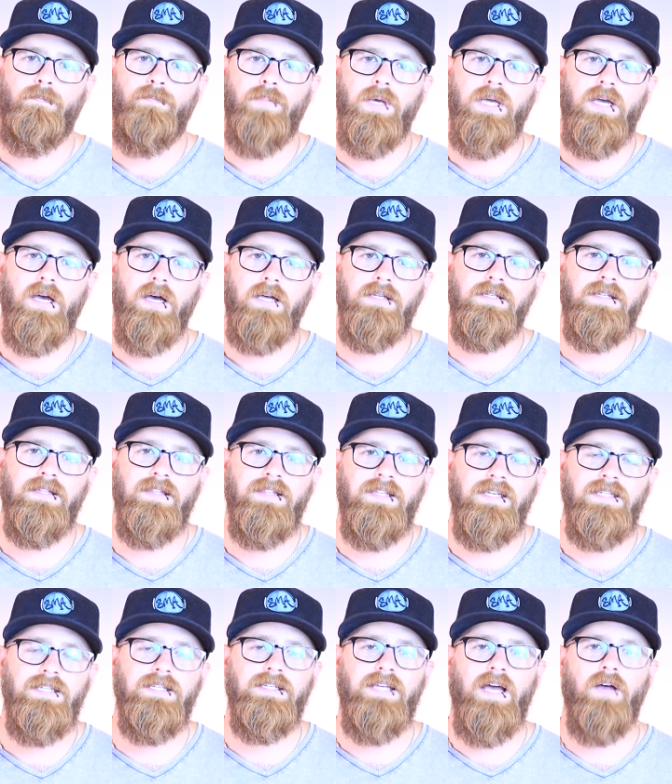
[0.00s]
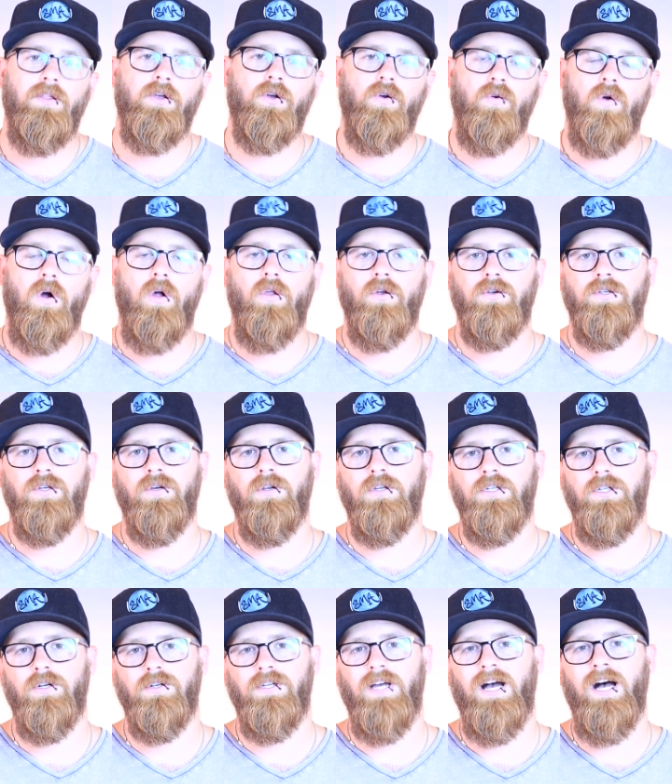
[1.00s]
because this is how the crawler is
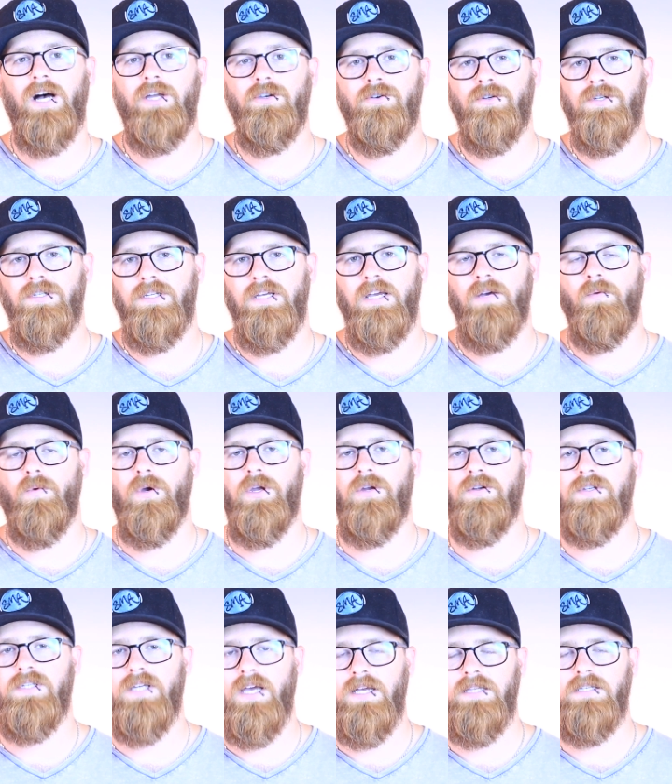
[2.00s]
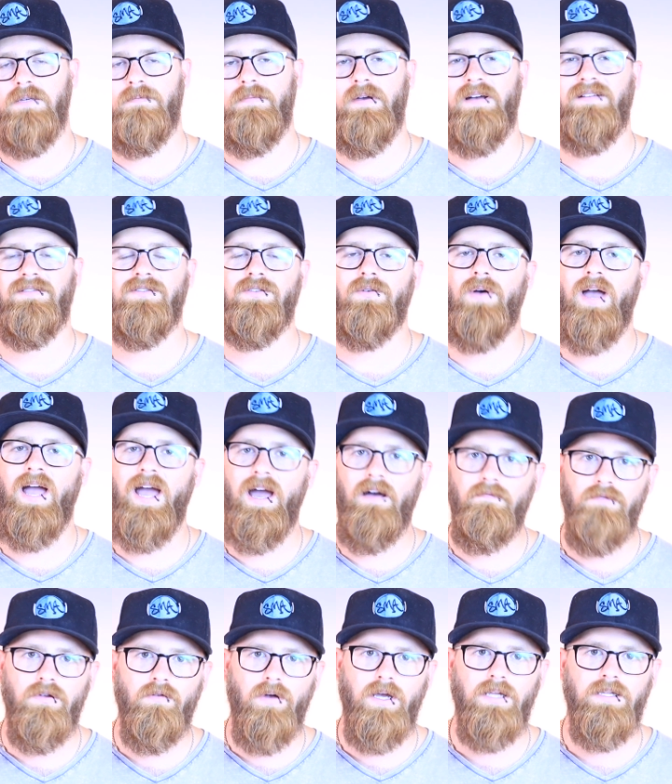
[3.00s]
going to start to understand what your site's about. So
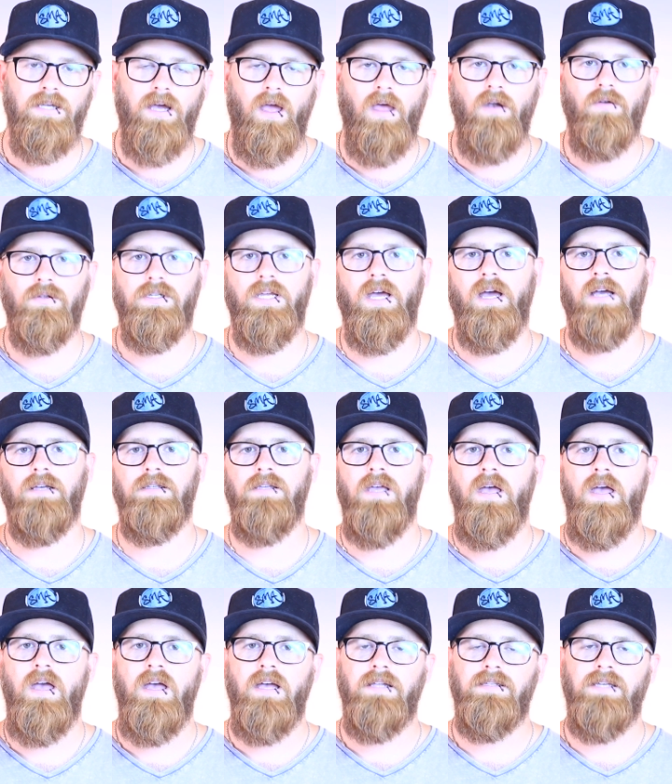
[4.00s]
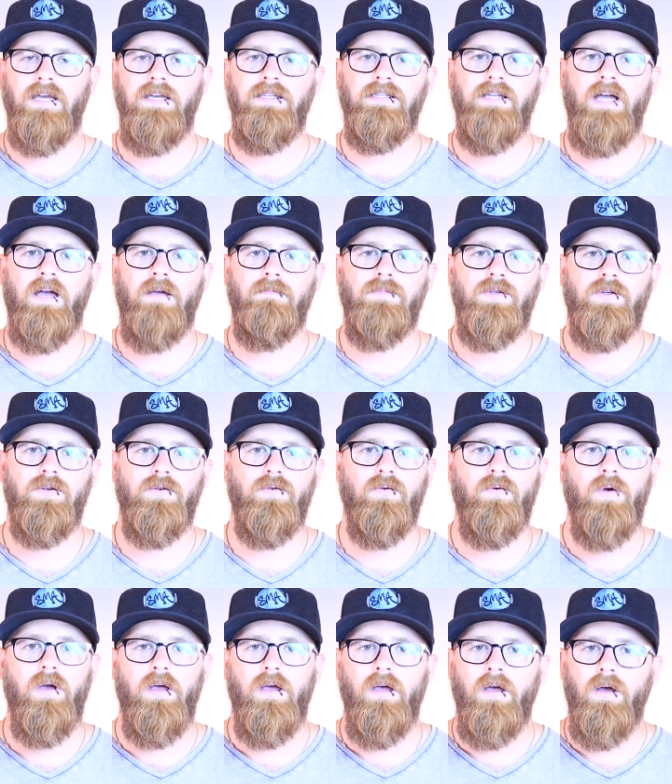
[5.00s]
have the right title tags, take time
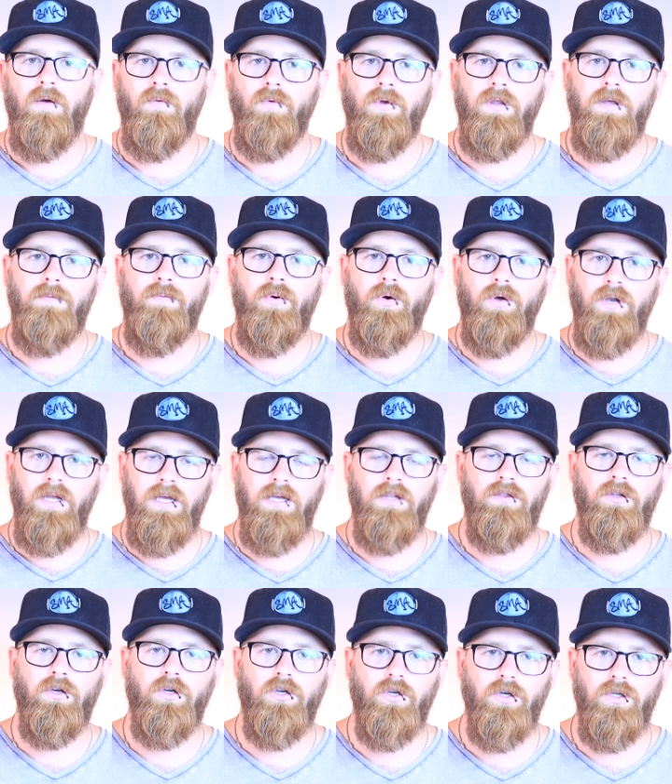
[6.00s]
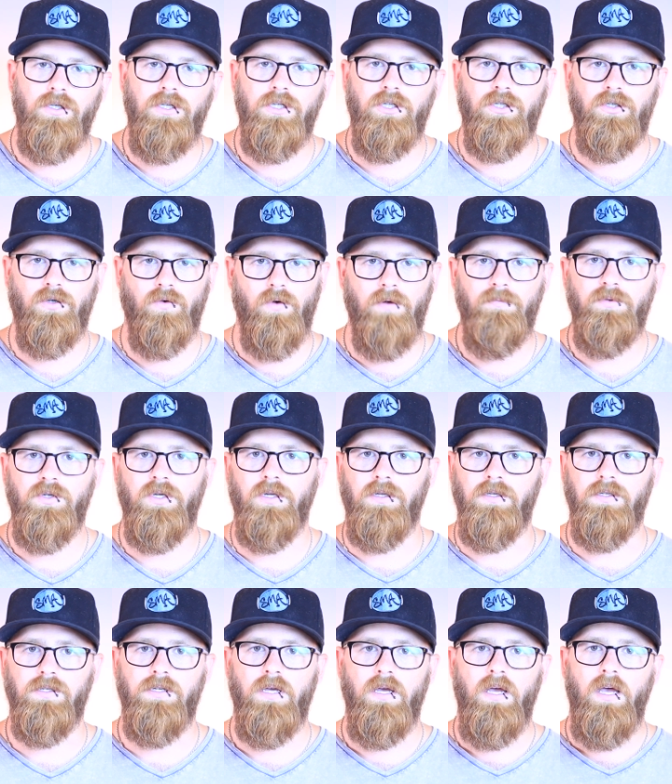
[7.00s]
to really put in the good
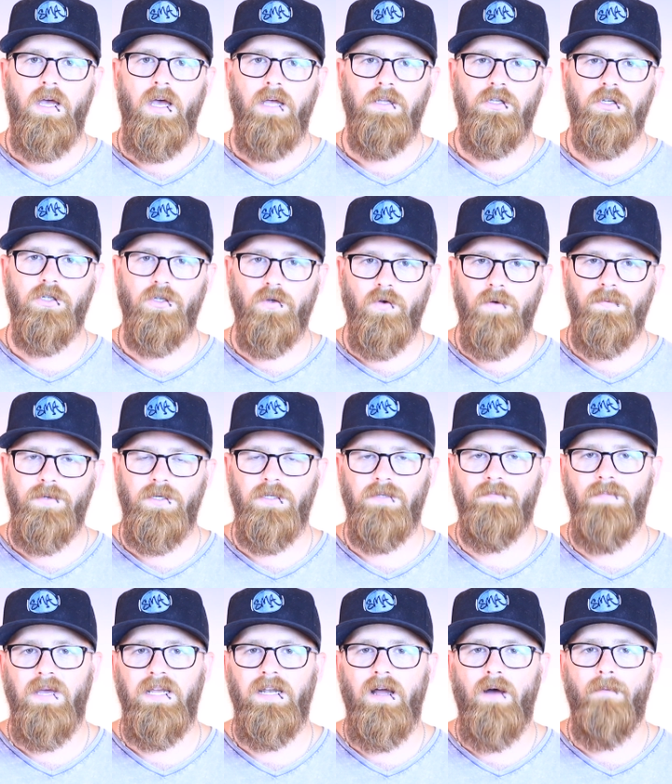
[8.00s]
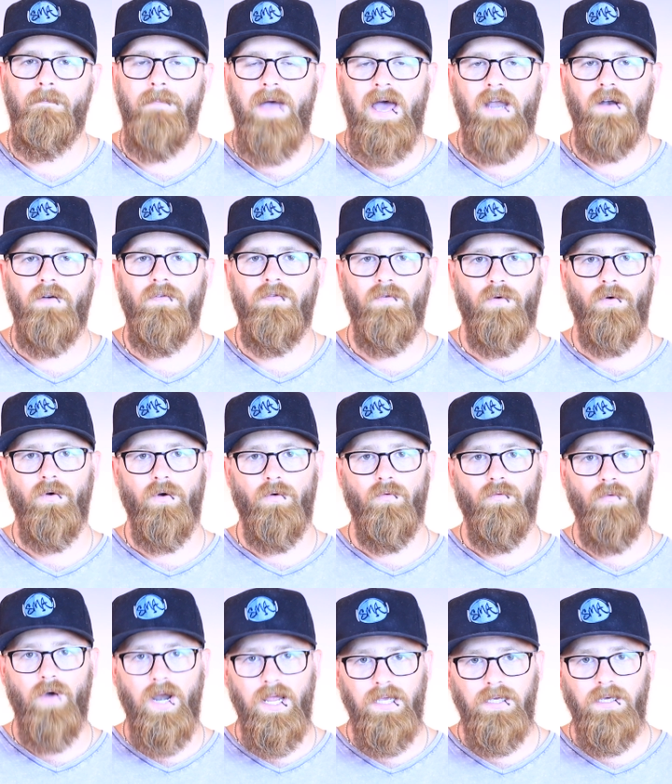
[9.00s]
descriptions Descriptions may not matter for
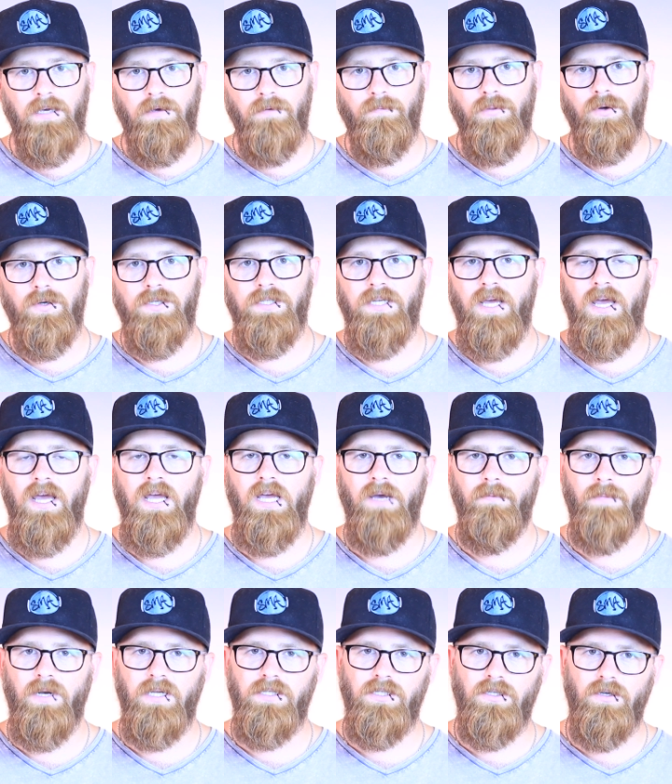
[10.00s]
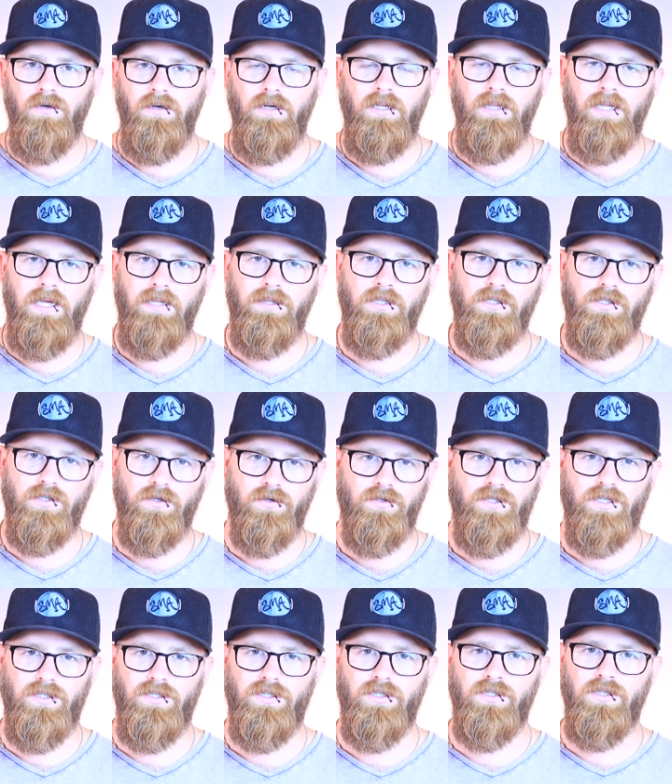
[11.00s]
ranking per se, but it's going to let the
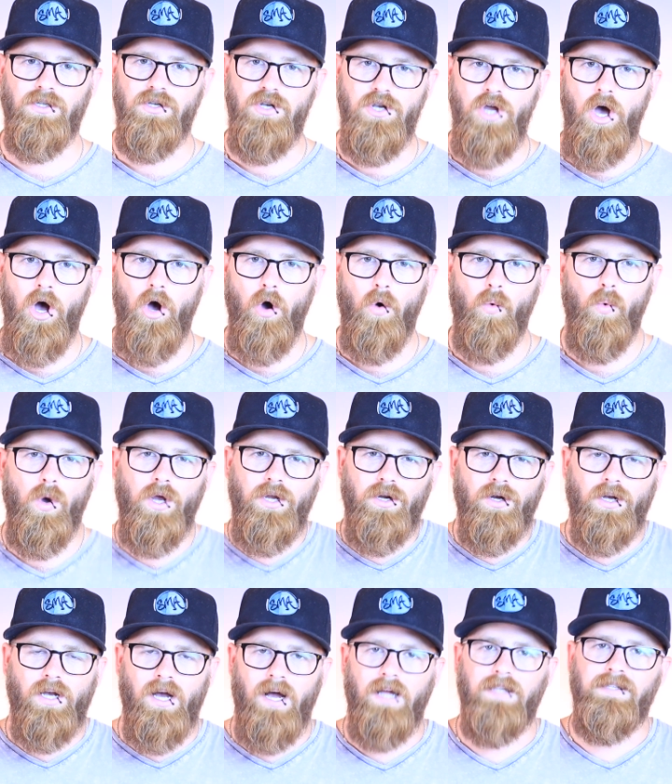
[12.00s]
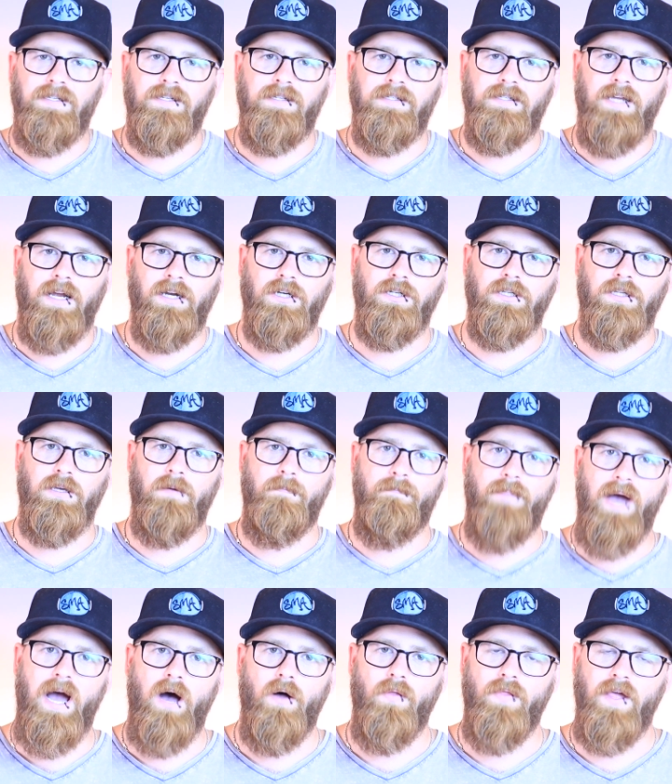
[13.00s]
search engines know what your content's actually
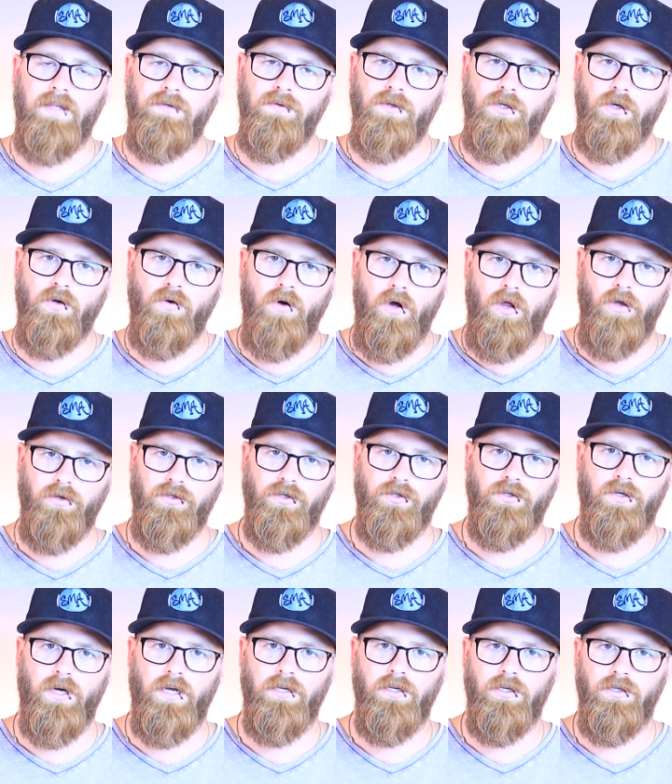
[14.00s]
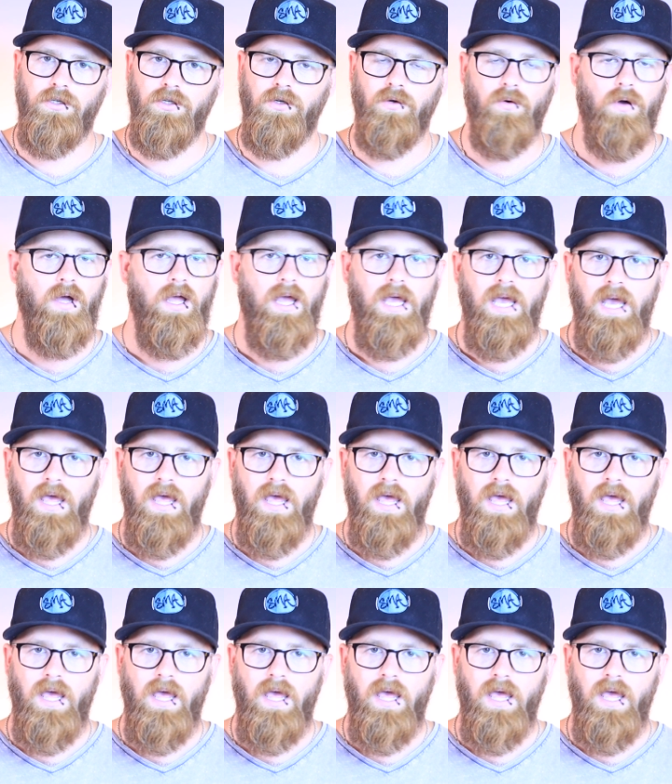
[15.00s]
about. That's what the crawlers are trying to do.